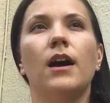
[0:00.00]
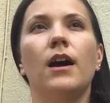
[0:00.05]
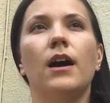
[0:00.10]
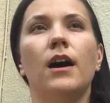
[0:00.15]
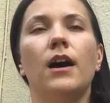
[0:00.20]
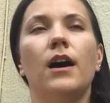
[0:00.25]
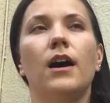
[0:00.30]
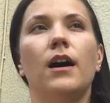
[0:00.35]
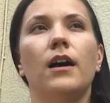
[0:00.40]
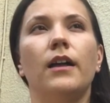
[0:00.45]

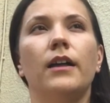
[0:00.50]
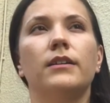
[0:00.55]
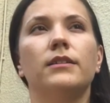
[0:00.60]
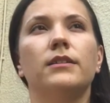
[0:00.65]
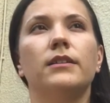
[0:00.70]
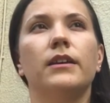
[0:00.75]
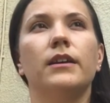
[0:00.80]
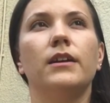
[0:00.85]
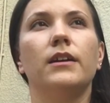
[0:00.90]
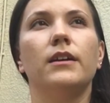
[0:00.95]

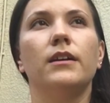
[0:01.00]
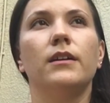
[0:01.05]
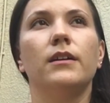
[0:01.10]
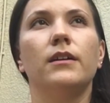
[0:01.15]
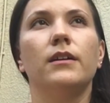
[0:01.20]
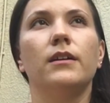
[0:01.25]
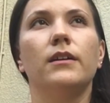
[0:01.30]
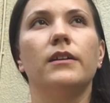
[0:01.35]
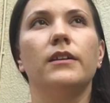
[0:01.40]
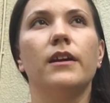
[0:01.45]
And
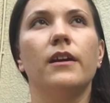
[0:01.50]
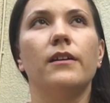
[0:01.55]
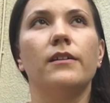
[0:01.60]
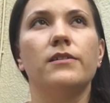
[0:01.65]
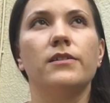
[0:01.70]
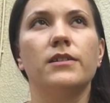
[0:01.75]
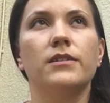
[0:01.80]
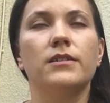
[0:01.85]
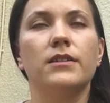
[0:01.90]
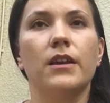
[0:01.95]
the
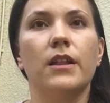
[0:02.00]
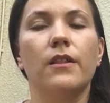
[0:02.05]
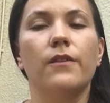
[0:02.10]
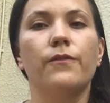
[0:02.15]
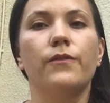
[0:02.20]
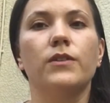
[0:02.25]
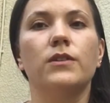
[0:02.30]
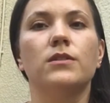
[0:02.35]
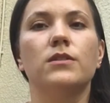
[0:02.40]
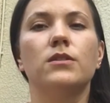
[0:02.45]
yarn
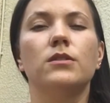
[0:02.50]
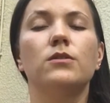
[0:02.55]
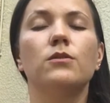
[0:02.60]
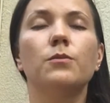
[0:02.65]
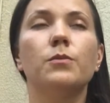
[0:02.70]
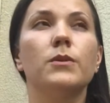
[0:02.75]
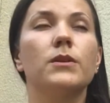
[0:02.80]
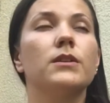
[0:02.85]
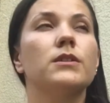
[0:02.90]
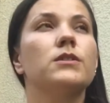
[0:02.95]
itself is
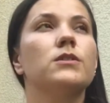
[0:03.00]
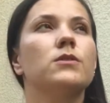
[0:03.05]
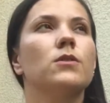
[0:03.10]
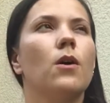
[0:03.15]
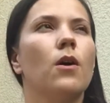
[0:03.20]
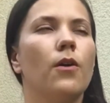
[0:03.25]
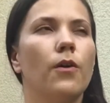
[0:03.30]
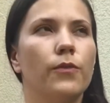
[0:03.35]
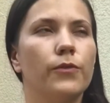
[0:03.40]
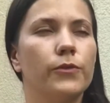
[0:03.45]
super
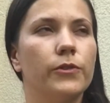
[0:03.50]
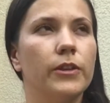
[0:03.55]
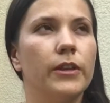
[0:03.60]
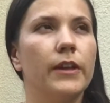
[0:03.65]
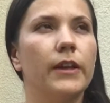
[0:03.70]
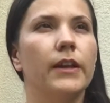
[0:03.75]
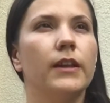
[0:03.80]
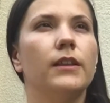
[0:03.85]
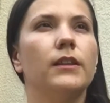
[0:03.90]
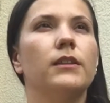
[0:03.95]
soft,
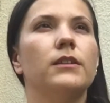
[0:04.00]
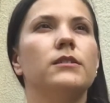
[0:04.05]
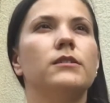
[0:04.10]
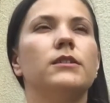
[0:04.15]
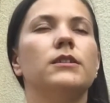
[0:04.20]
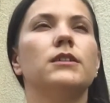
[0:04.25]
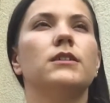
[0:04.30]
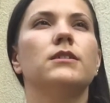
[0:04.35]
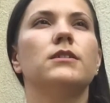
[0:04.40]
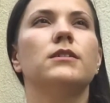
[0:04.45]
and
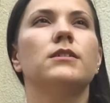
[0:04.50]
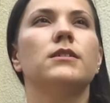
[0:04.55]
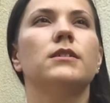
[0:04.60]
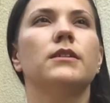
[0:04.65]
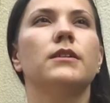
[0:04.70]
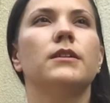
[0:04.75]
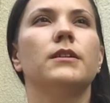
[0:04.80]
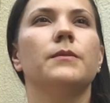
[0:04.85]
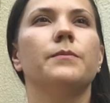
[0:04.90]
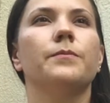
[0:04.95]
it's
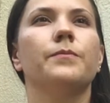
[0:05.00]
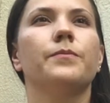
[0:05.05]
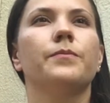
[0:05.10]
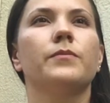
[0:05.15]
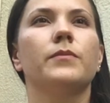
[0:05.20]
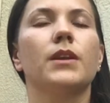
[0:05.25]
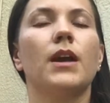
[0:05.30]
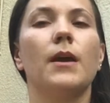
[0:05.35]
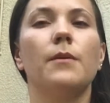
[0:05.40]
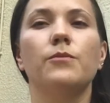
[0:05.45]

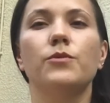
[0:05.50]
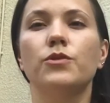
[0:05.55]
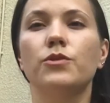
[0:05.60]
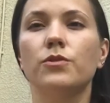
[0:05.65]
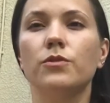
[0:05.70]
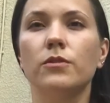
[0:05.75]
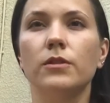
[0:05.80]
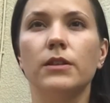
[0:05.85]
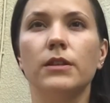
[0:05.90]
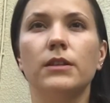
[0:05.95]
I'm
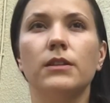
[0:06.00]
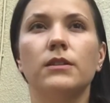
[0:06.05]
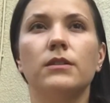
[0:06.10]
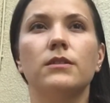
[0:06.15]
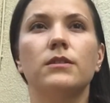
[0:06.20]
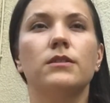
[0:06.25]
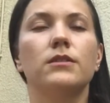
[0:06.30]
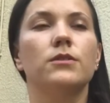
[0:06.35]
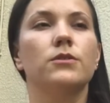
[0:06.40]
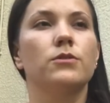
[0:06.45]
sure it
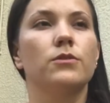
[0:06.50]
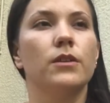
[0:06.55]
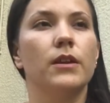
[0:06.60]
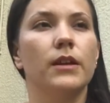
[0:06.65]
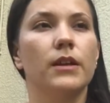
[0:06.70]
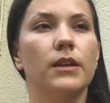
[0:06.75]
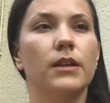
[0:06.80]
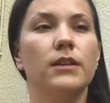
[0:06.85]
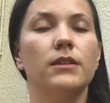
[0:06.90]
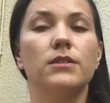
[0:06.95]

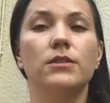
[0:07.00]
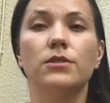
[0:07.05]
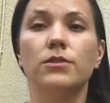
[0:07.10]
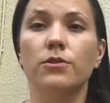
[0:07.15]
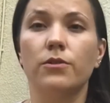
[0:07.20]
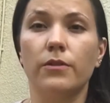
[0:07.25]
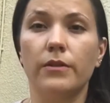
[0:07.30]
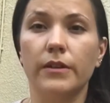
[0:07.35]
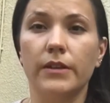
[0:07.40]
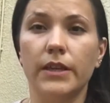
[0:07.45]
is
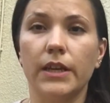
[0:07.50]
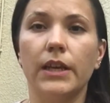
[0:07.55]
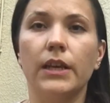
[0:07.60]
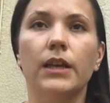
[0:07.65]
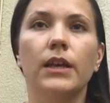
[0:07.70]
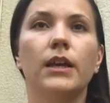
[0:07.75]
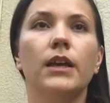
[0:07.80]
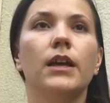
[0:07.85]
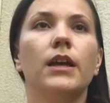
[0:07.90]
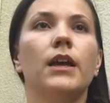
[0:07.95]
sturdy,
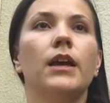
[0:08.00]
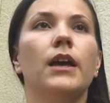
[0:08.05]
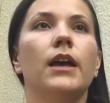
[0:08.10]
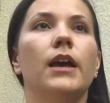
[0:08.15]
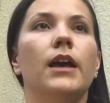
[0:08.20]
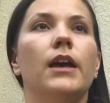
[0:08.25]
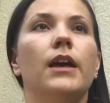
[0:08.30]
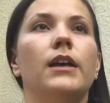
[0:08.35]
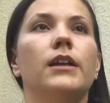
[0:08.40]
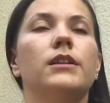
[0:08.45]

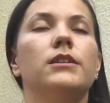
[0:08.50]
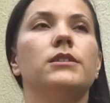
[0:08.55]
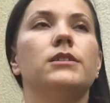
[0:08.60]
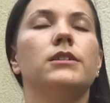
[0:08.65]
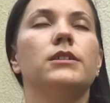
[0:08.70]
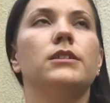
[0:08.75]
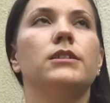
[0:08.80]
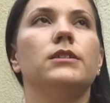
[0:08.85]
and